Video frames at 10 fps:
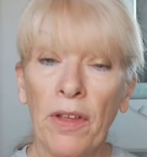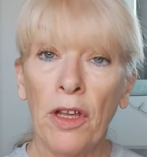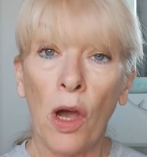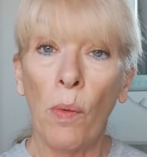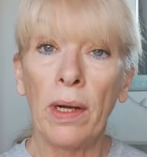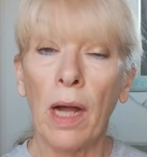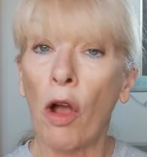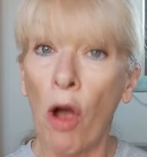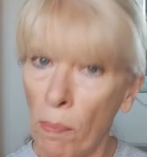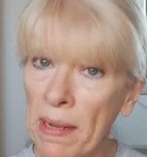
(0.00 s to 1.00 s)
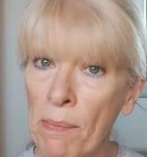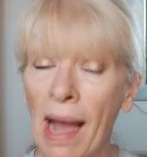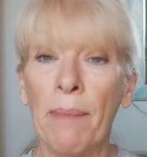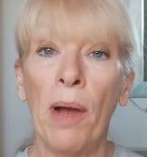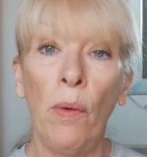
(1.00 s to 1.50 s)
go and copy
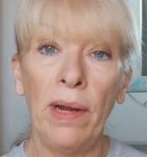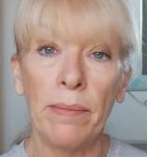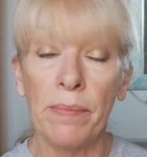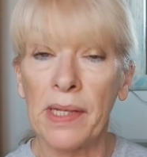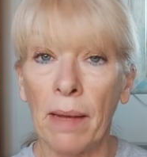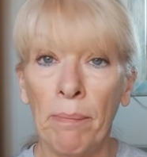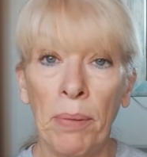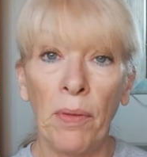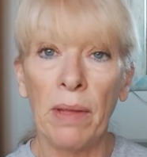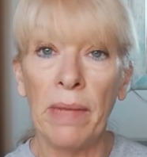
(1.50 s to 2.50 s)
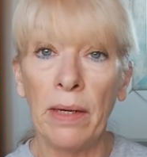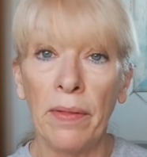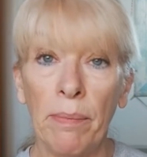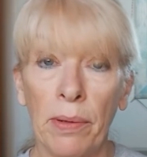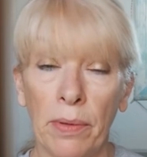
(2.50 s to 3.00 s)
my poems and put them in
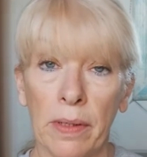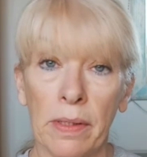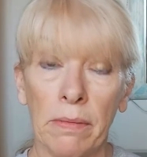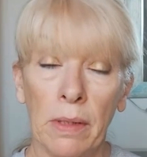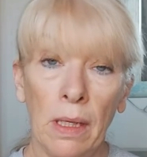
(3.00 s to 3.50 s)
other books.